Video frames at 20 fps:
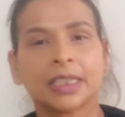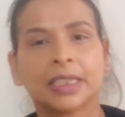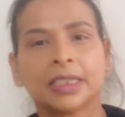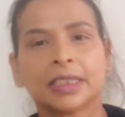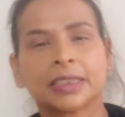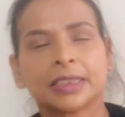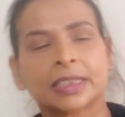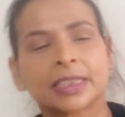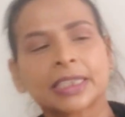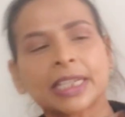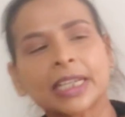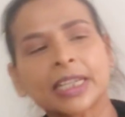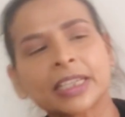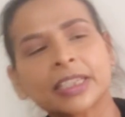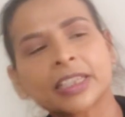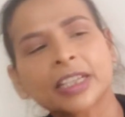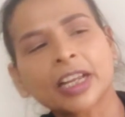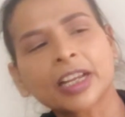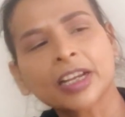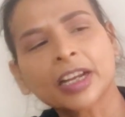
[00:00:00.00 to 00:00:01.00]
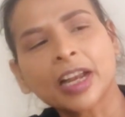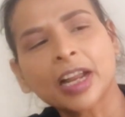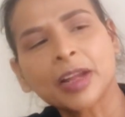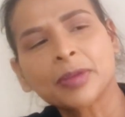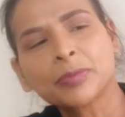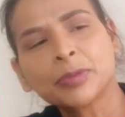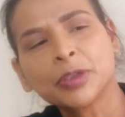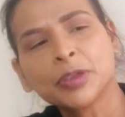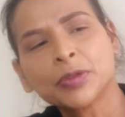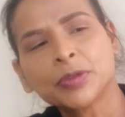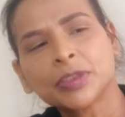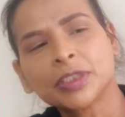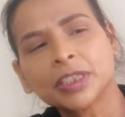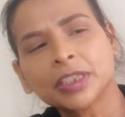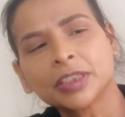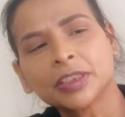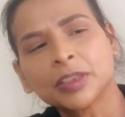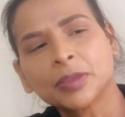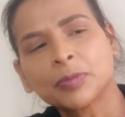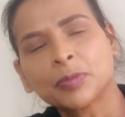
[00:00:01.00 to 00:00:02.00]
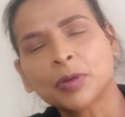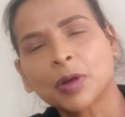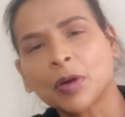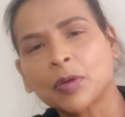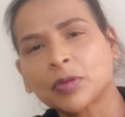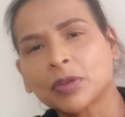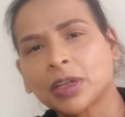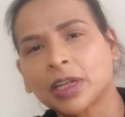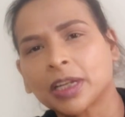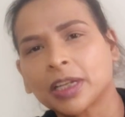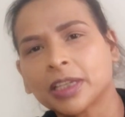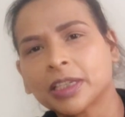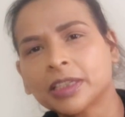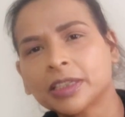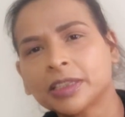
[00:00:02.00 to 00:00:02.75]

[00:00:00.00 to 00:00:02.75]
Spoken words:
Second color I'm using the brown color.